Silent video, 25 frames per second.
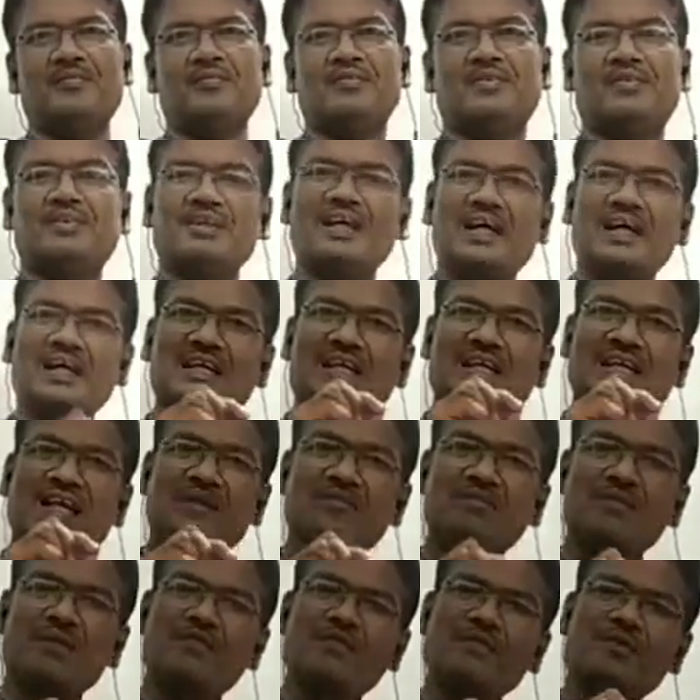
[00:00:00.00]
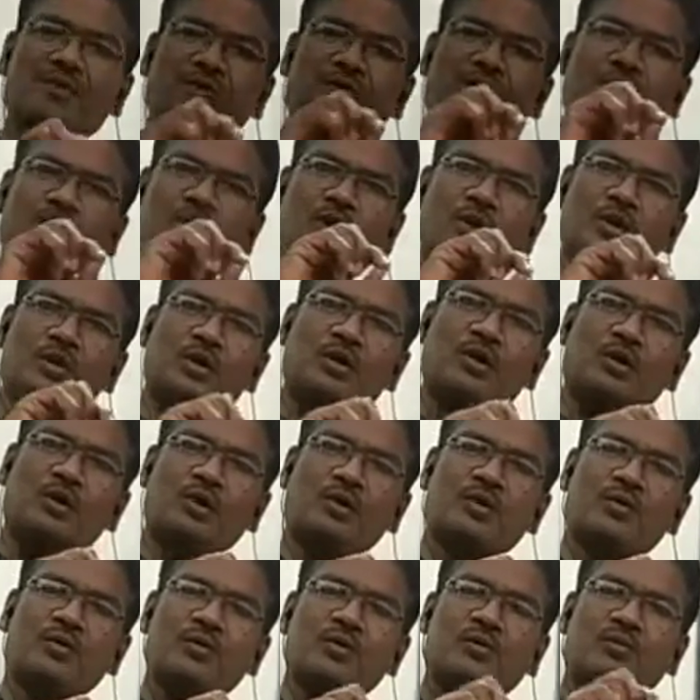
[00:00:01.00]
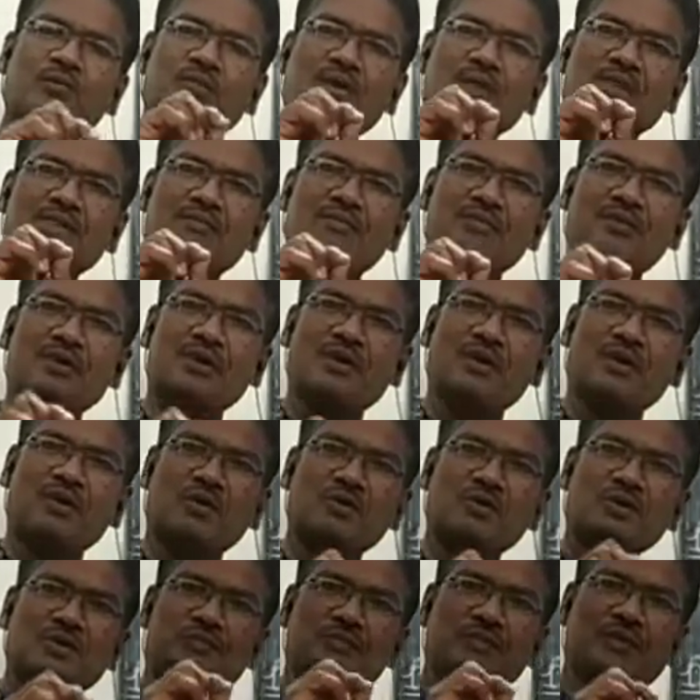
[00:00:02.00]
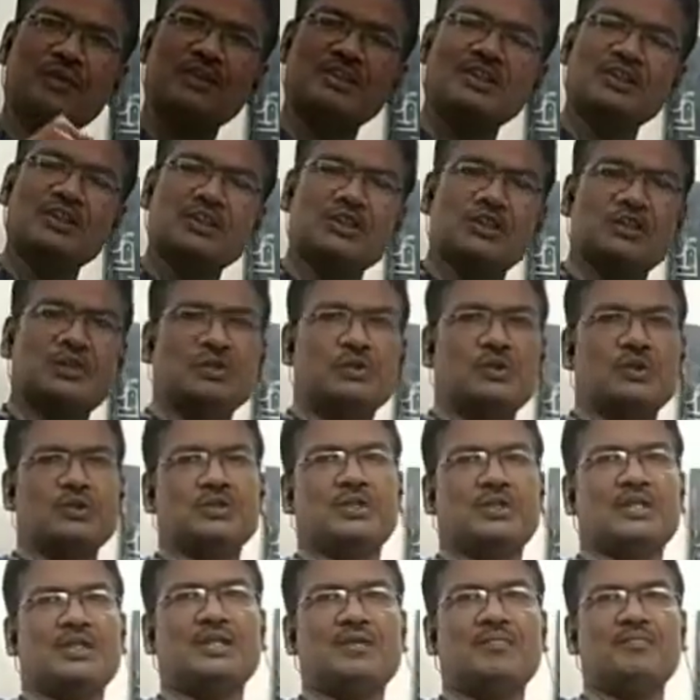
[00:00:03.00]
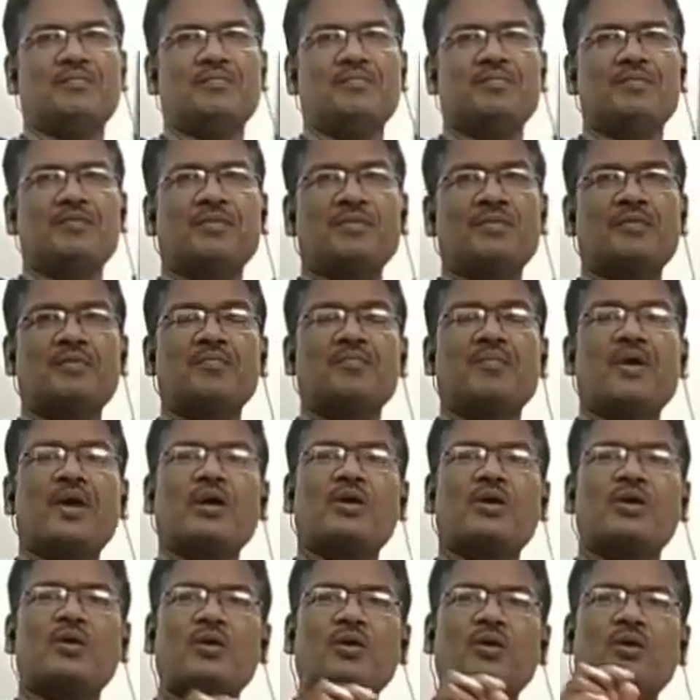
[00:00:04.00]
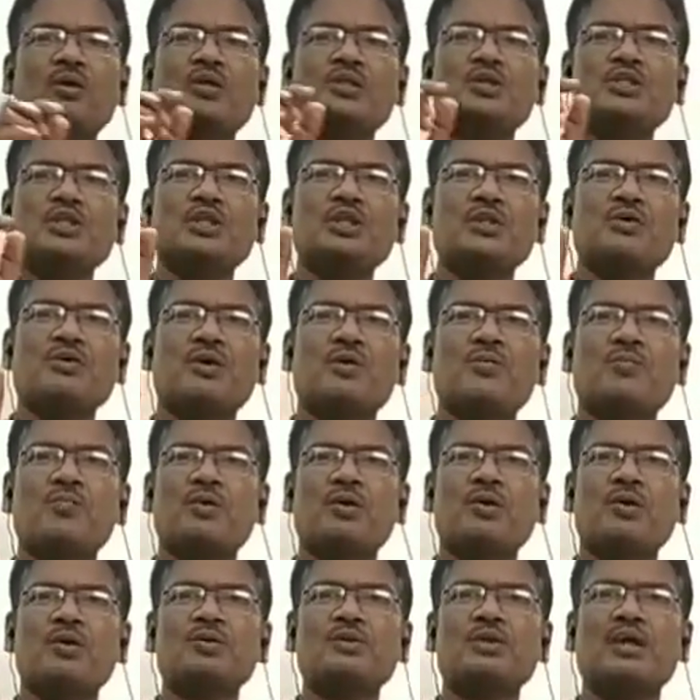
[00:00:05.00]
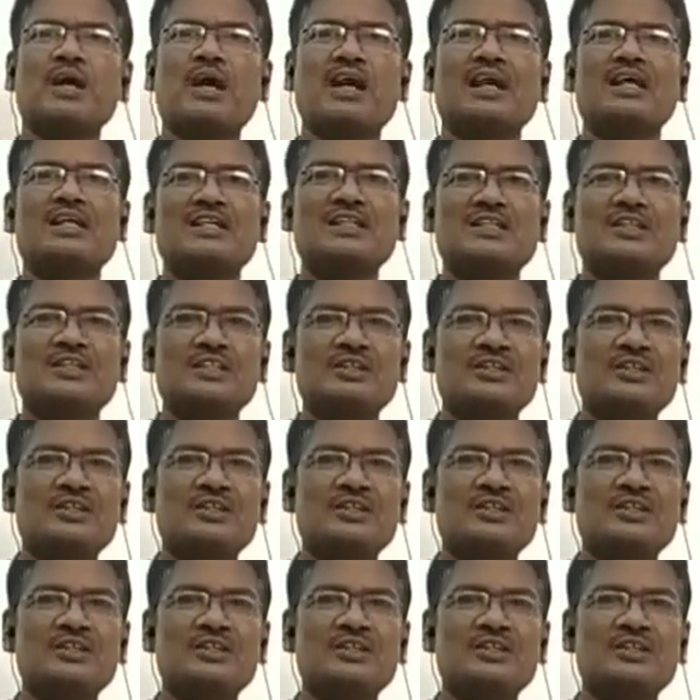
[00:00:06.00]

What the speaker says: that time if you don't know which figure of speech is used, by closing your both eyes,